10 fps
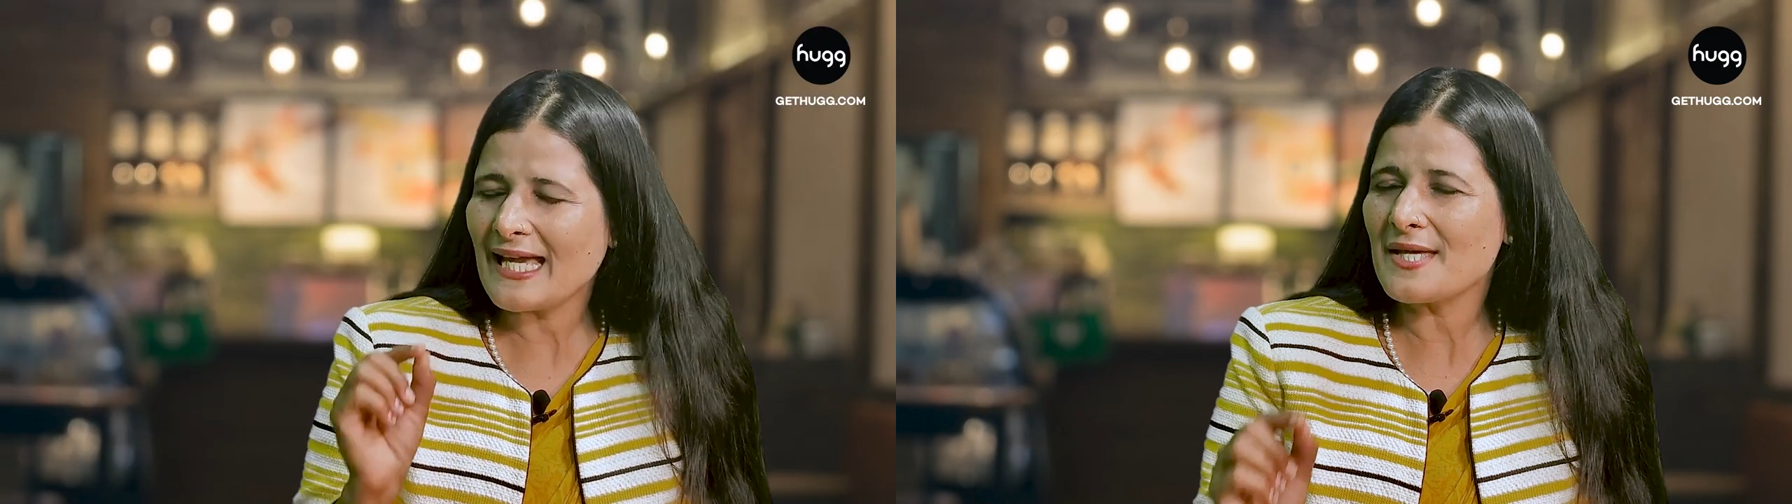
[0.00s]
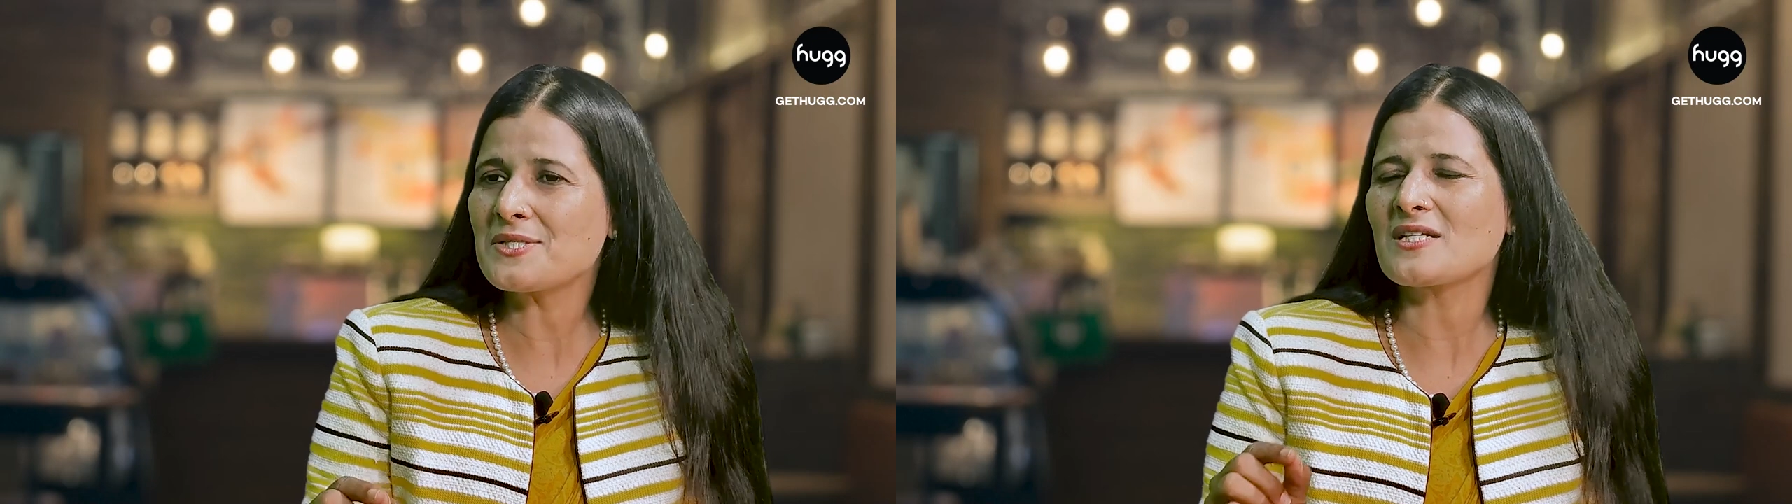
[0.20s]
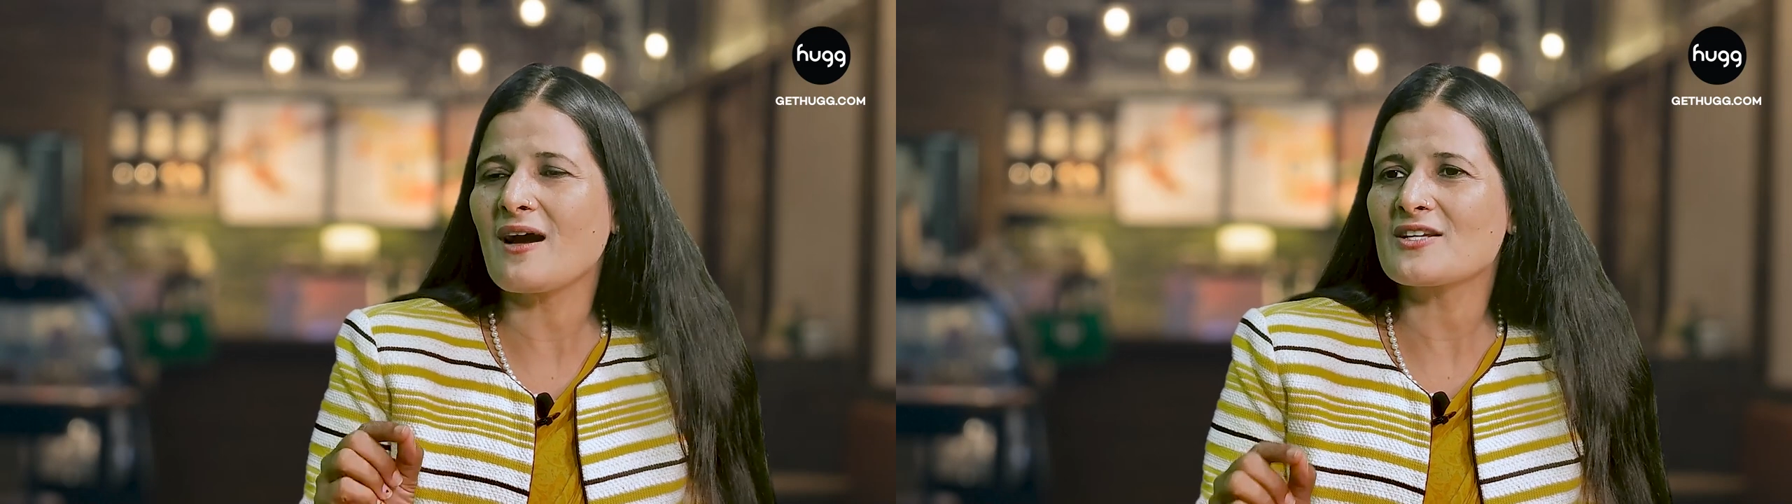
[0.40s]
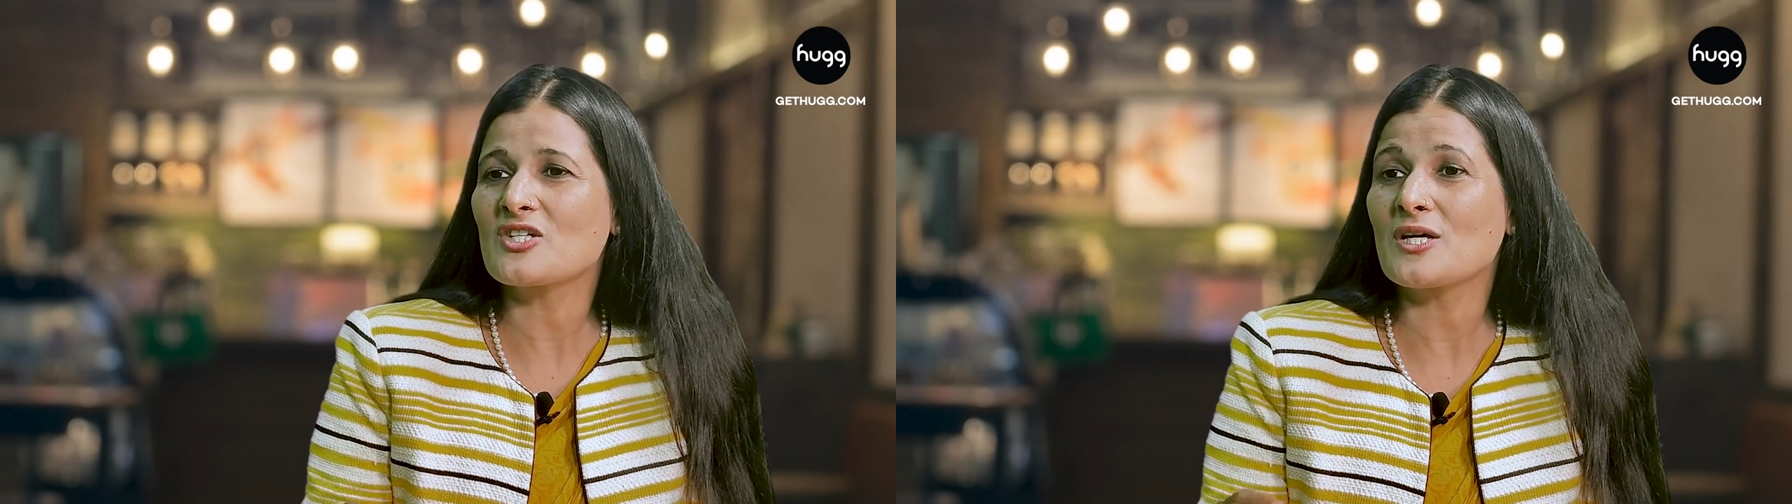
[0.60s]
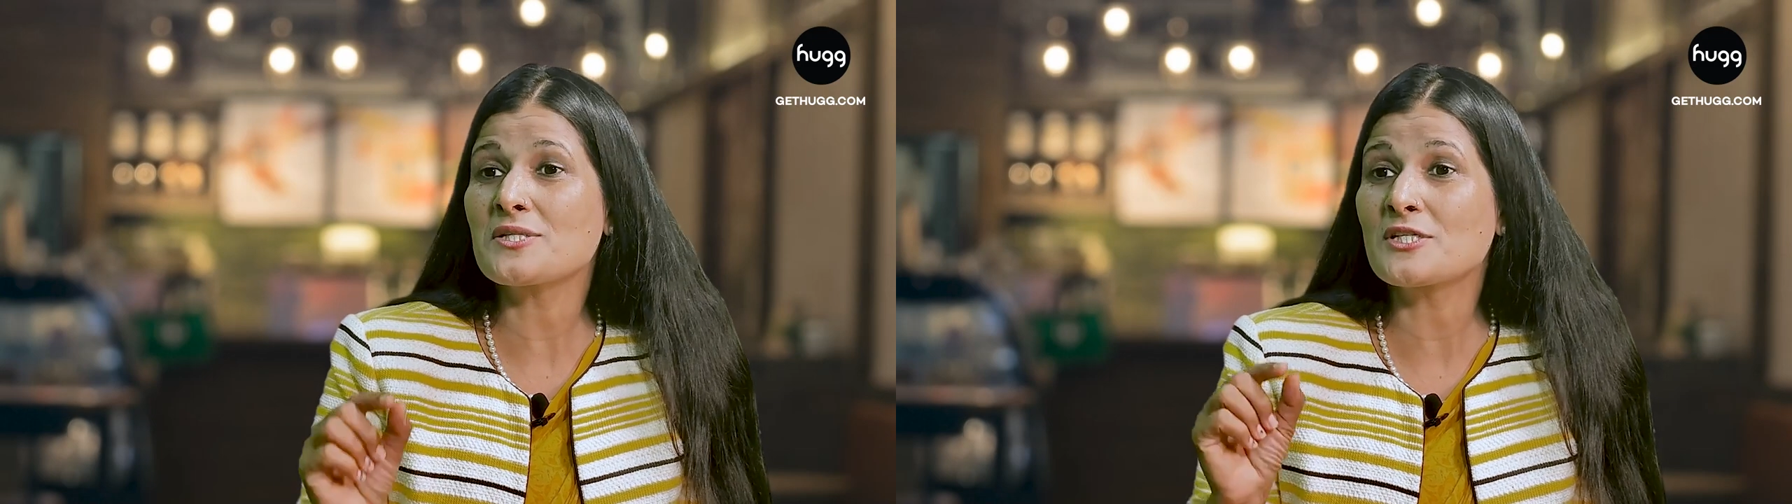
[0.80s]
Tests are
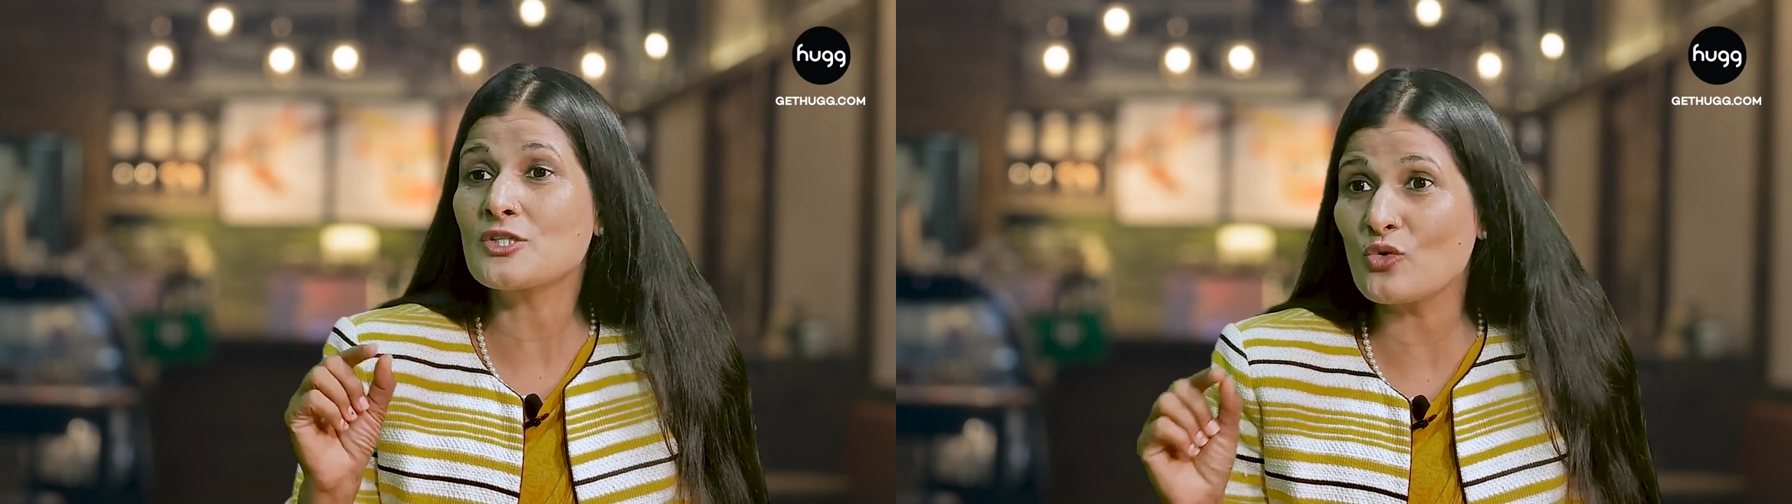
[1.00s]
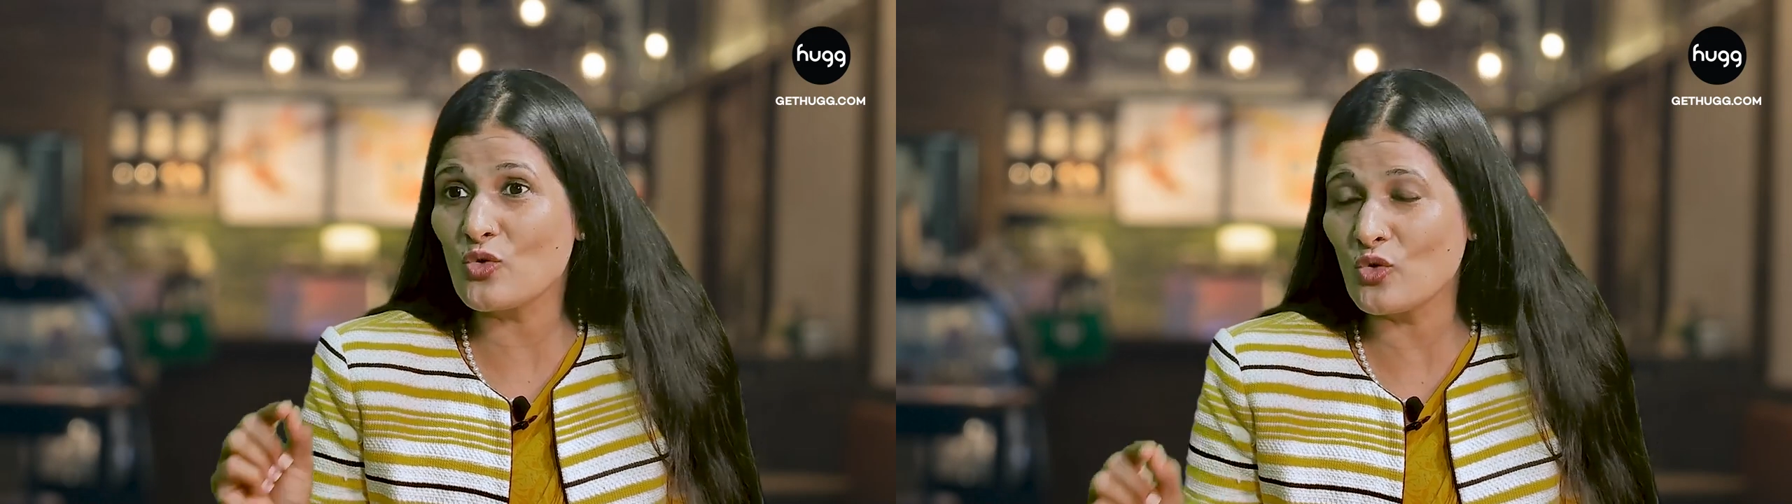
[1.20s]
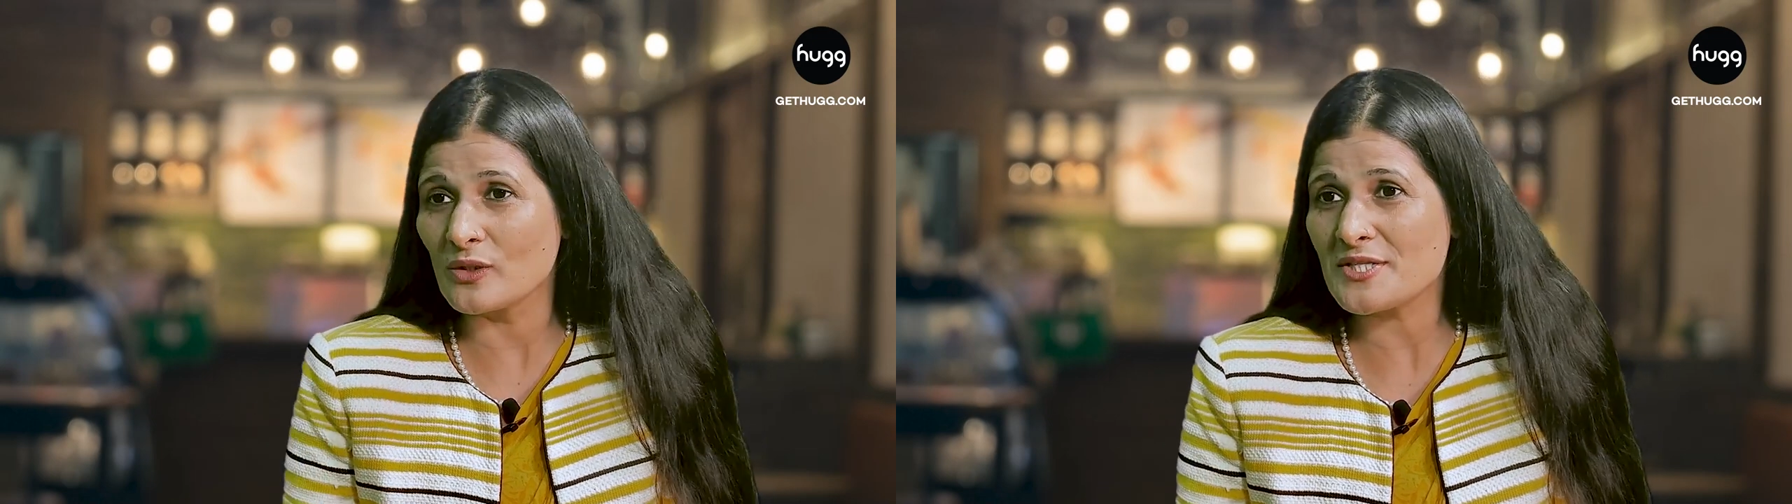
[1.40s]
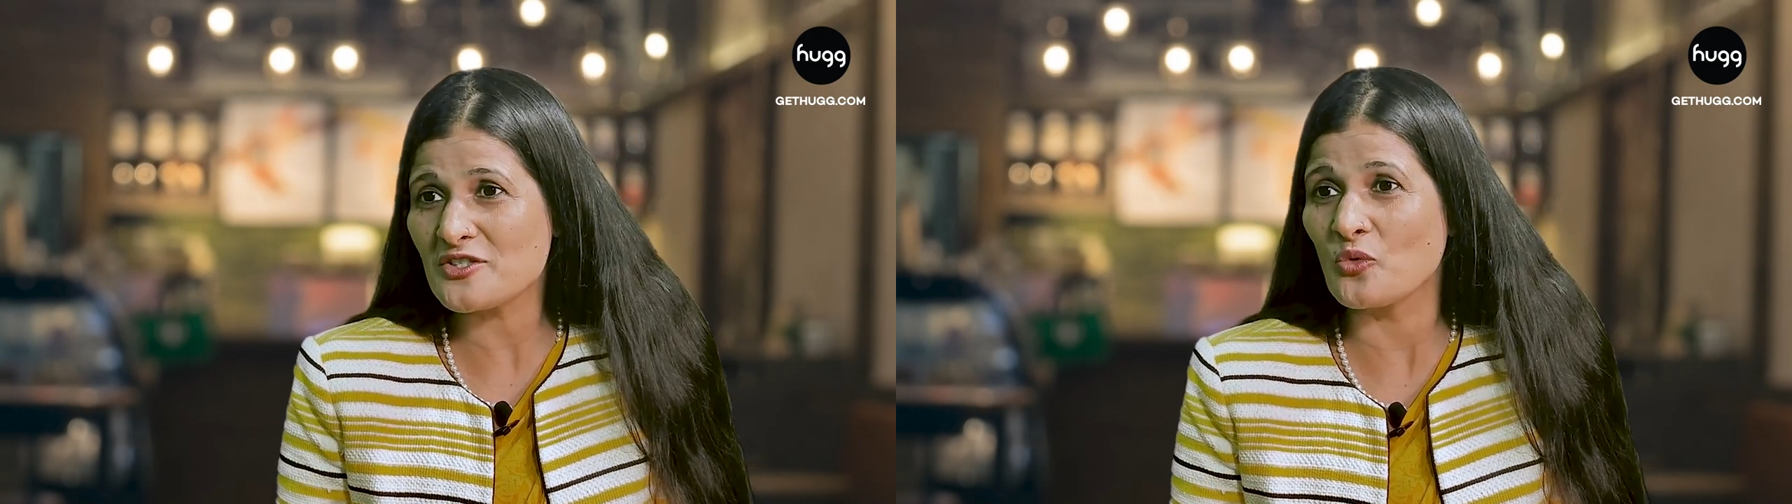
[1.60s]
just tools